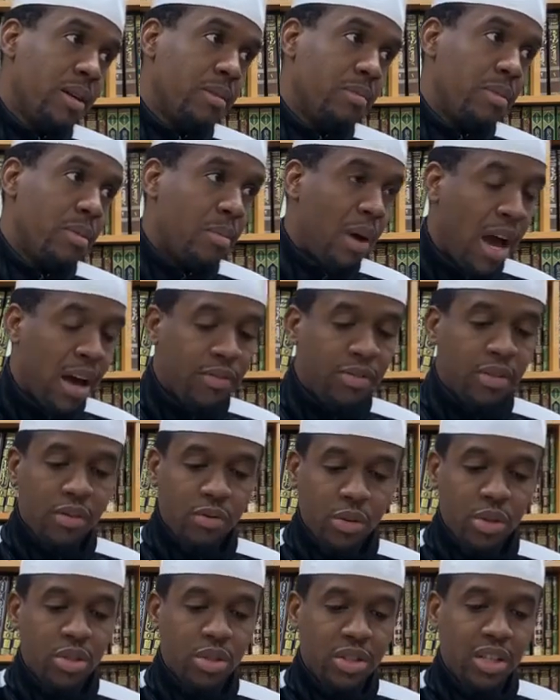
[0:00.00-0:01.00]
Be mindful of
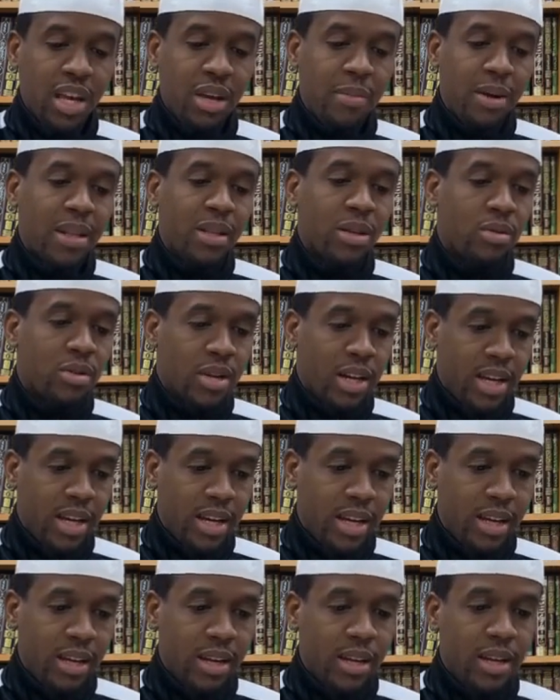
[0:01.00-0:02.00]
what you say about the
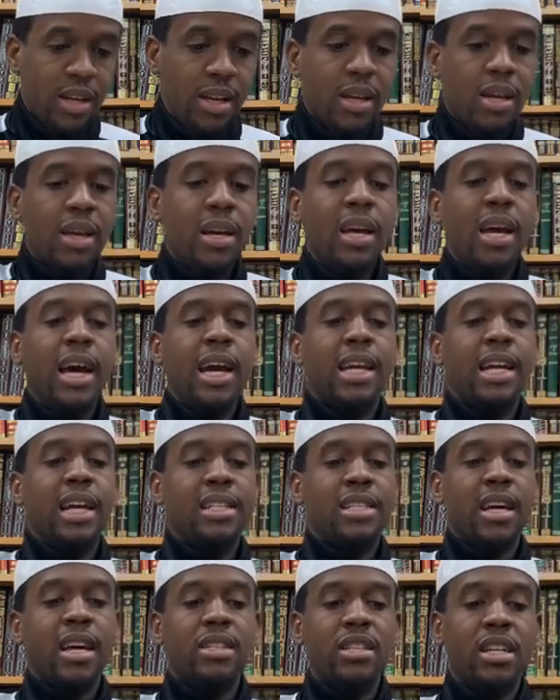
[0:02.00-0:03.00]
Quran. And as
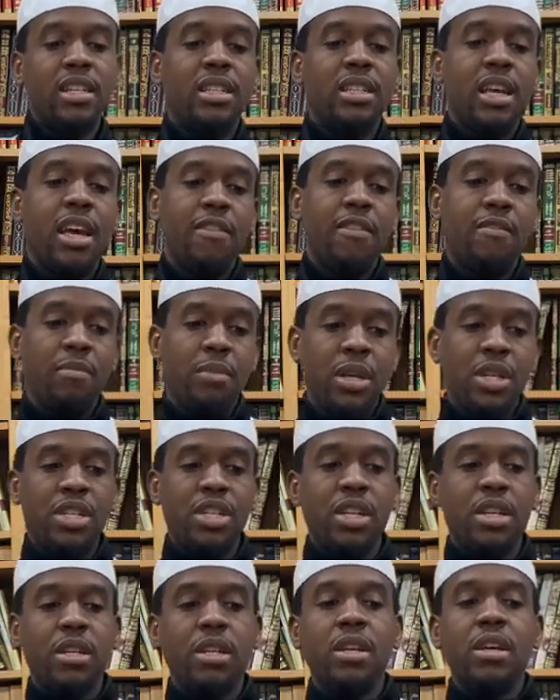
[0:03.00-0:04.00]
I just have
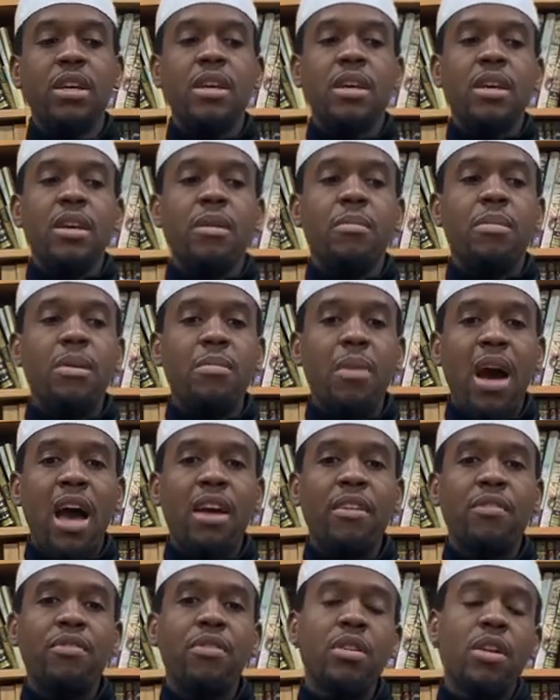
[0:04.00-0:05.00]
mentioned, be
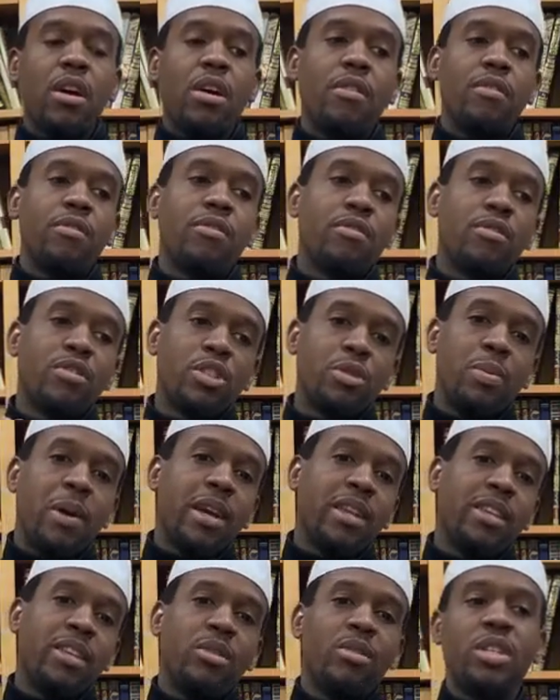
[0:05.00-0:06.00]
mindful of
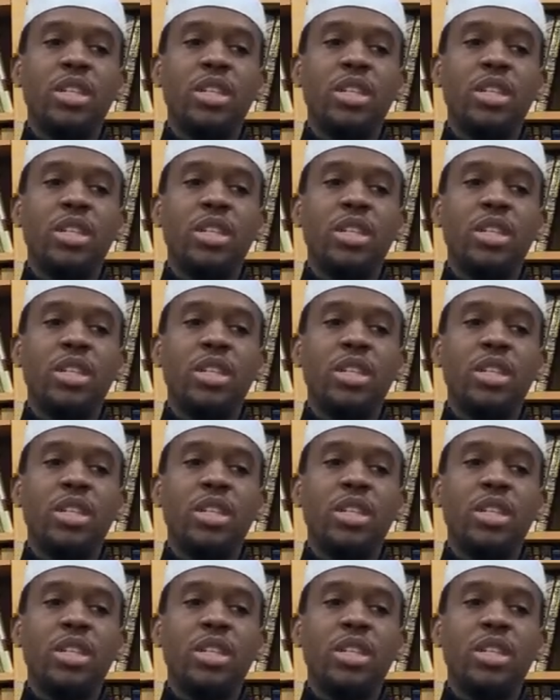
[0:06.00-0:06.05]
respecting or